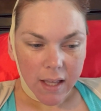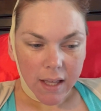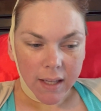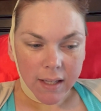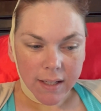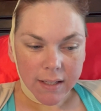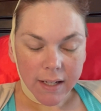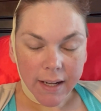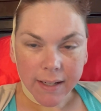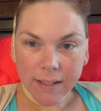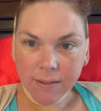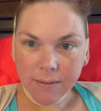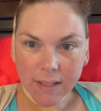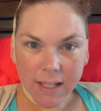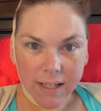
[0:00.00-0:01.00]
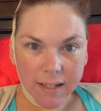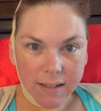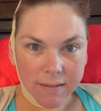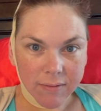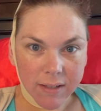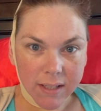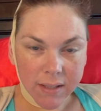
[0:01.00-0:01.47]
and I don't take it
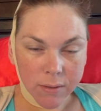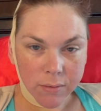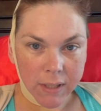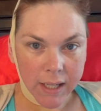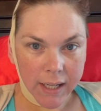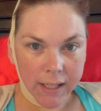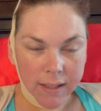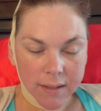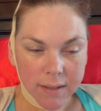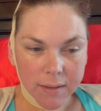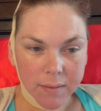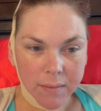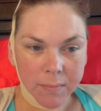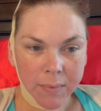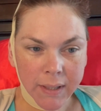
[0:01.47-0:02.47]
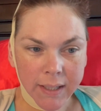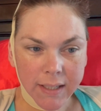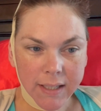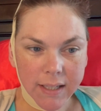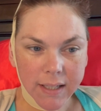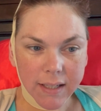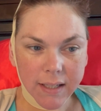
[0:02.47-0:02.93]
every single day,
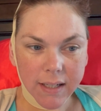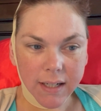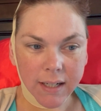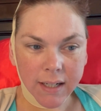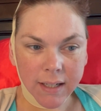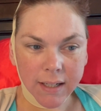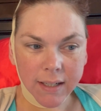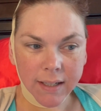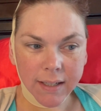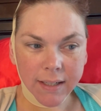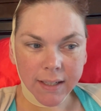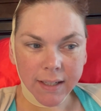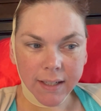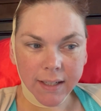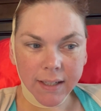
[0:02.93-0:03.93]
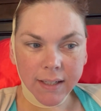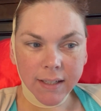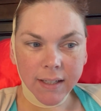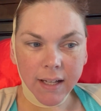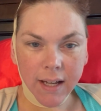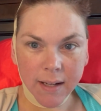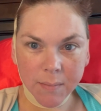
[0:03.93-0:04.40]
but I
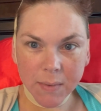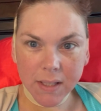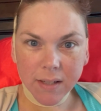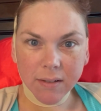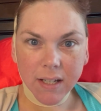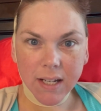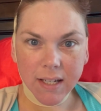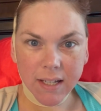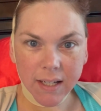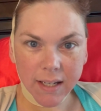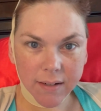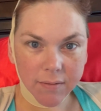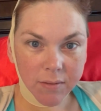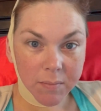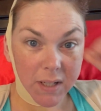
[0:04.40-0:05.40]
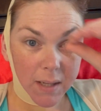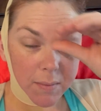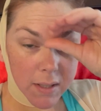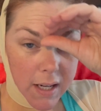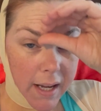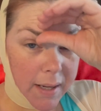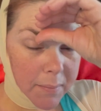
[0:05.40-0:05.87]
am still taking it from time to
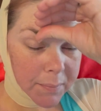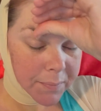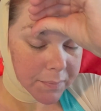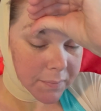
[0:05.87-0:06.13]
time.